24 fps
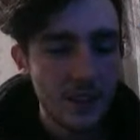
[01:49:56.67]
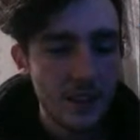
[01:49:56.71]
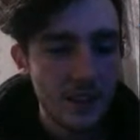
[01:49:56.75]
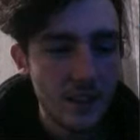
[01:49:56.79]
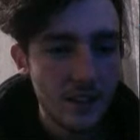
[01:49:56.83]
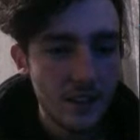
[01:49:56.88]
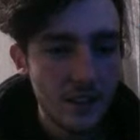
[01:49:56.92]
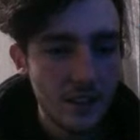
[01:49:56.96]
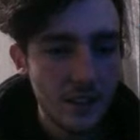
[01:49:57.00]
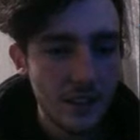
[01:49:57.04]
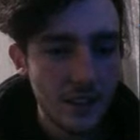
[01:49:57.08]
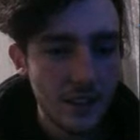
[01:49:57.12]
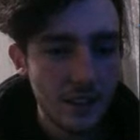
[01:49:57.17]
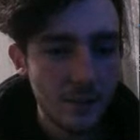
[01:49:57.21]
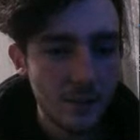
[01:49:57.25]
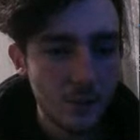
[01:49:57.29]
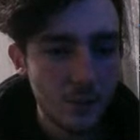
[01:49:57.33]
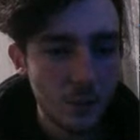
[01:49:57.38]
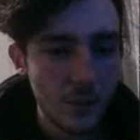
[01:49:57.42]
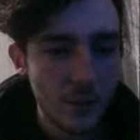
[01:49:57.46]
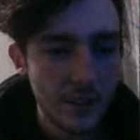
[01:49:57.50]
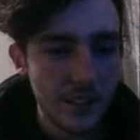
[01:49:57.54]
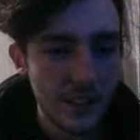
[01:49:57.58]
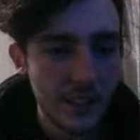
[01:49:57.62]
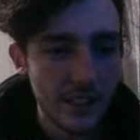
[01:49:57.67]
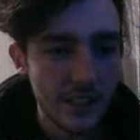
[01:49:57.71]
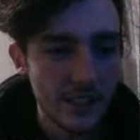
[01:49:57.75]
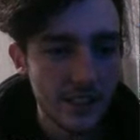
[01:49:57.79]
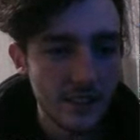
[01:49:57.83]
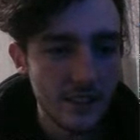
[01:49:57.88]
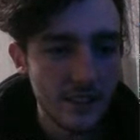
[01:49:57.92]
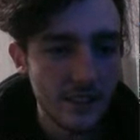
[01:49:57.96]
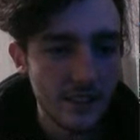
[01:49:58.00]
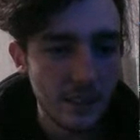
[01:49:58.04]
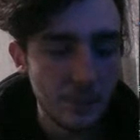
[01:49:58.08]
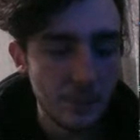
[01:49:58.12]
Okay, we need a
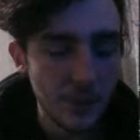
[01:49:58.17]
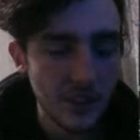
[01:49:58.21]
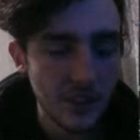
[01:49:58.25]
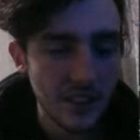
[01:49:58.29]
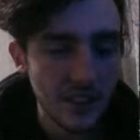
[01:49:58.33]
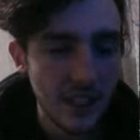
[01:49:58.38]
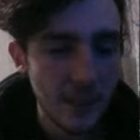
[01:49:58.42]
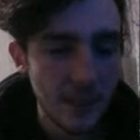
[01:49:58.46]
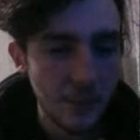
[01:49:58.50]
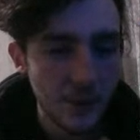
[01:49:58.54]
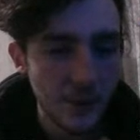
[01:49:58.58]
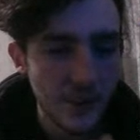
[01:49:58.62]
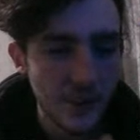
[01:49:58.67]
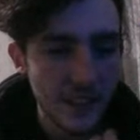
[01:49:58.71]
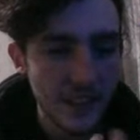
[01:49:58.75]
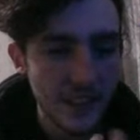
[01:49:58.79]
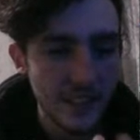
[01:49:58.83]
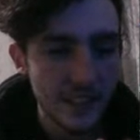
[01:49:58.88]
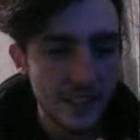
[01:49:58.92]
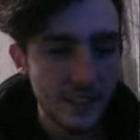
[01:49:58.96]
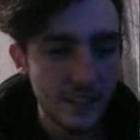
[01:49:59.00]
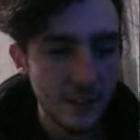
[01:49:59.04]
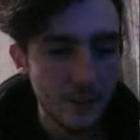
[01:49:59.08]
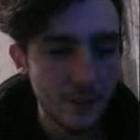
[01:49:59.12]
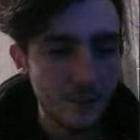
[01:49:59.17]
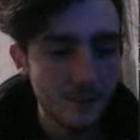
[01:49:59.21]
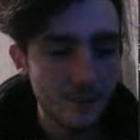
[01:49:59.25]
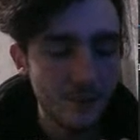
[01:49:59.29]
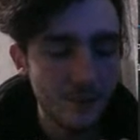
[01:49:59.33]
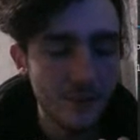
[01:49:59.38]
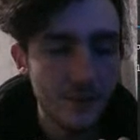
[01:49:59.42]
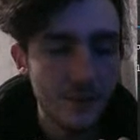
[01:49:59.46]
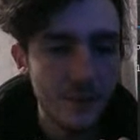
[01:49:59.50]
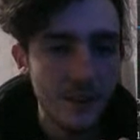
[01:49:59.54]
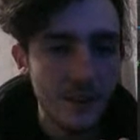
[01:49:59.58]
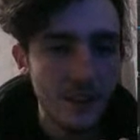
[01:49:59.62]
separate timer in here.
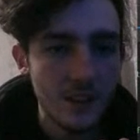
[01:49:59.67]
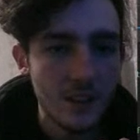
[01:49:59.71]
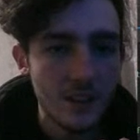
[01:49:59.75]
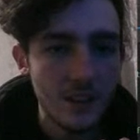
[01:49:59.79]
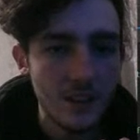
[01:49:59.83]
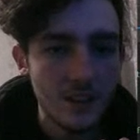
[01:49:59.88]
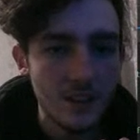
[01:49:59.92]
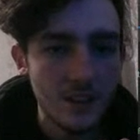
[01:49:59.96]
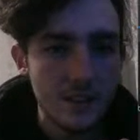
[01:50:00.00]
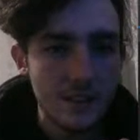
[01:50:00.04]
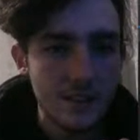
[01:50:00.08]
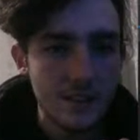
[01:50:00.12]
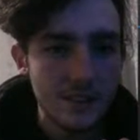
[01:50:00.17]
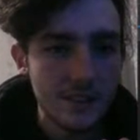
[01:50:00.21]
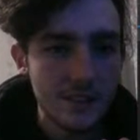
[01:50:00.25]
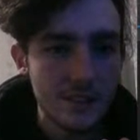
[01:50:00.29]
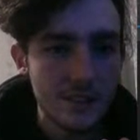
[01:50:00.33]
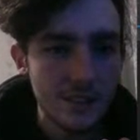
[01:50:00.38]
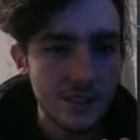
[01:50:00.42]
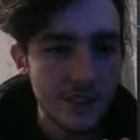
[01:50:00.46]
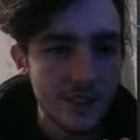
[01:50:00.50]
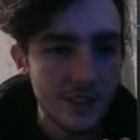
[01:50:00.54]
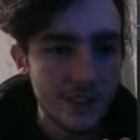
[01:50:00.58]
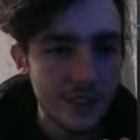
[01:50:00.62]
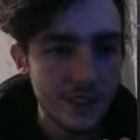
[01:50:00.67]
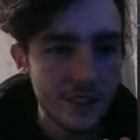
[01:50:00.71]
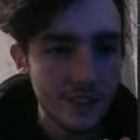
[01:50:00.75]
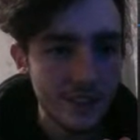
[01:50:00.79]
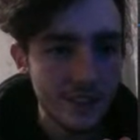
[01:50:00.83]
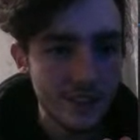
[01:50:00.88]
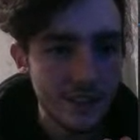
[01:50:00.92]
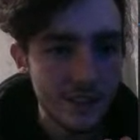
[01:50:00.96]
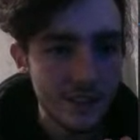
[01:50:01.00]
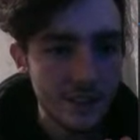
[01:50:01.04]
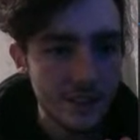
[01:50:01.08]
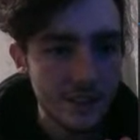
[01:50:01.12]
So
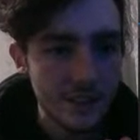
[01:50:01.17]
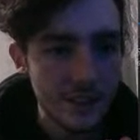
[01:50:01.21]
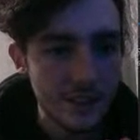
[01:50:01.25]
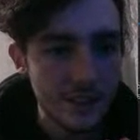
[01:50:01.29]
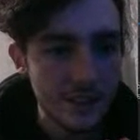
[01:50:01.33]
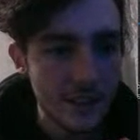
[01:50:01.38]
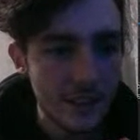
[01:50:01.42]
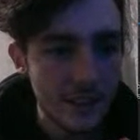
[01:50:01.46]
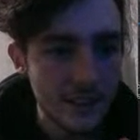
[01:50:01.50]
let's